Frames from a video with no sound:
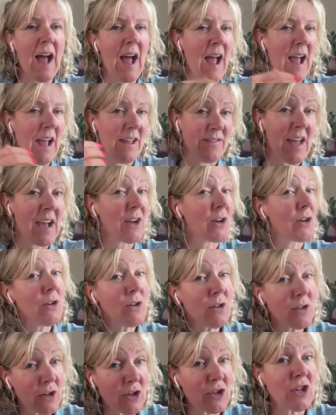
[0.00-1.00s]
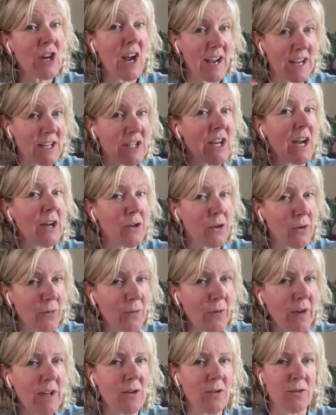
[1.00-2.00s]
And that could change how you
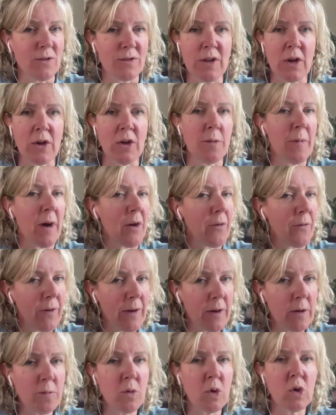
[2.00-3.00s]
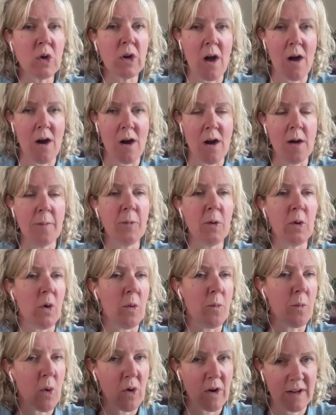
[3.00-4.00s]
feel. So you might feel more calm
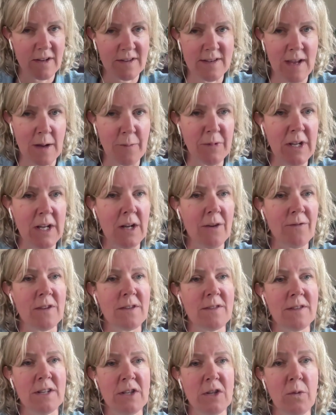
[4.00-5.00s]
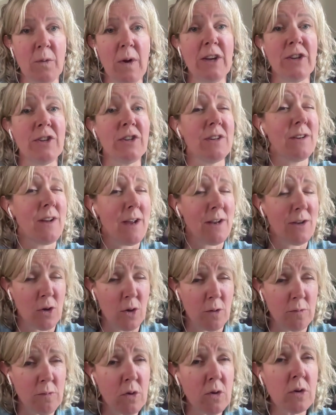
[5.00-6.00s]
or more accepting of the situation, and
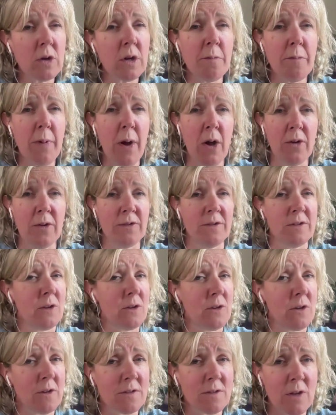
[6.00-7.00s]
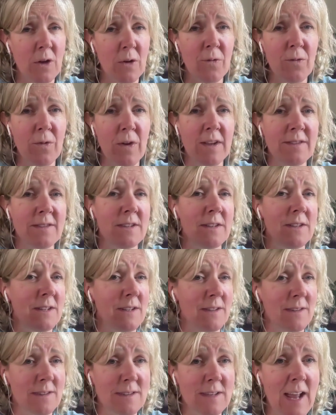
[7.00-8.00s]
you're more composed. You're not so flustered
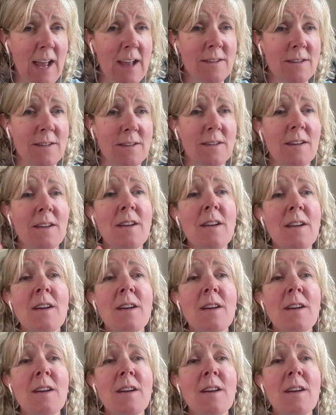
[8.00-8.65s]
and scattered.